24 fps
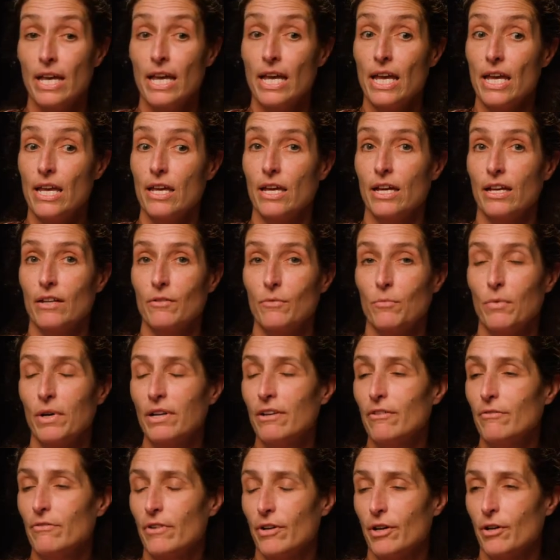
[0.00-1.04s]
And one
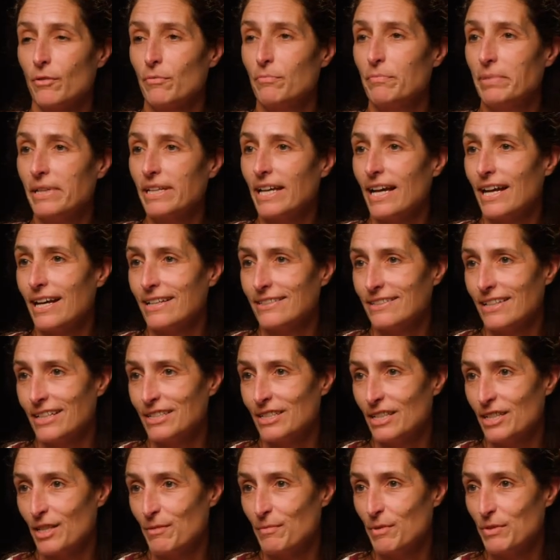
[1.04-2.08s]
of our big assets
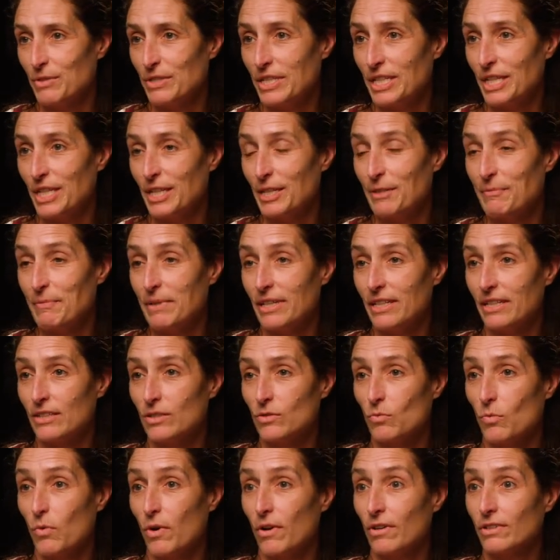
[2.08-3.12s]
at the museum is
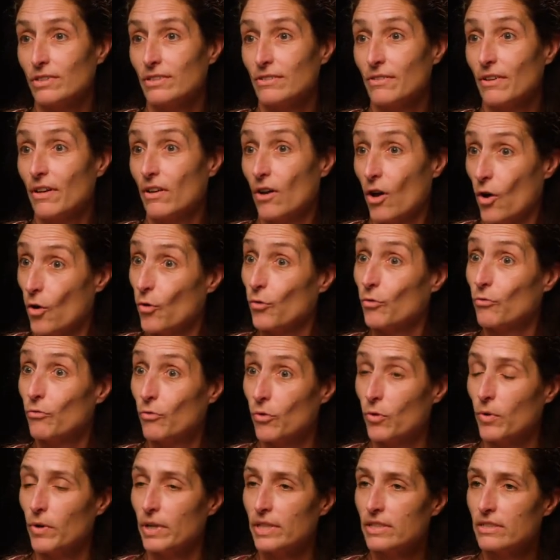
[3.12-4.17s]
Walt's own
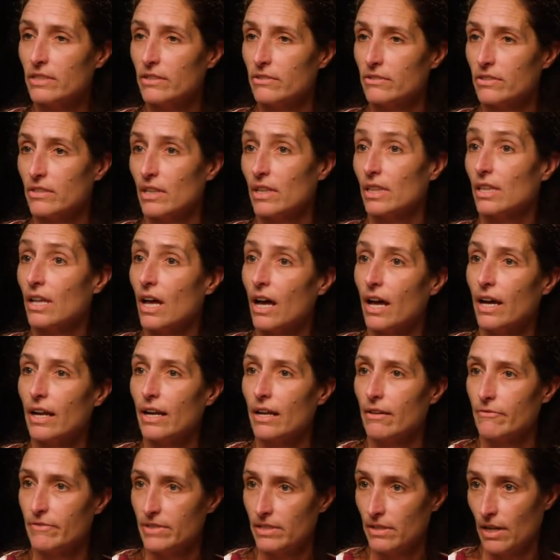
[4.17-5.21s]
voice. There's a lot
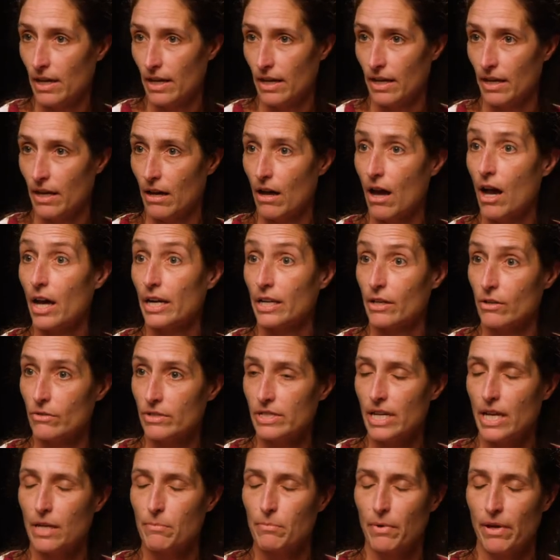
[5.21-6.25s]
of audio
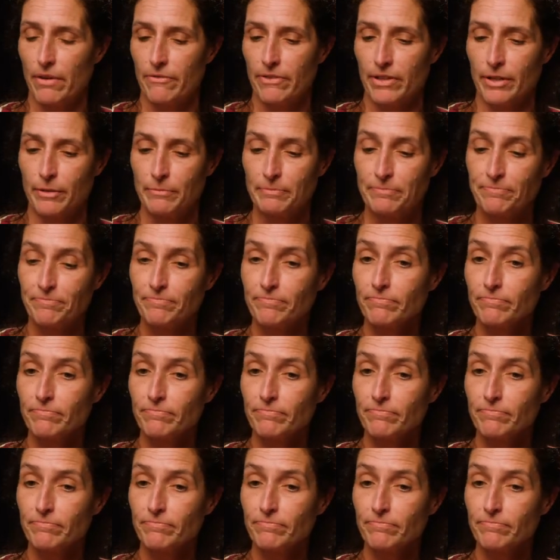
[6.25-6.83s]
tape of him.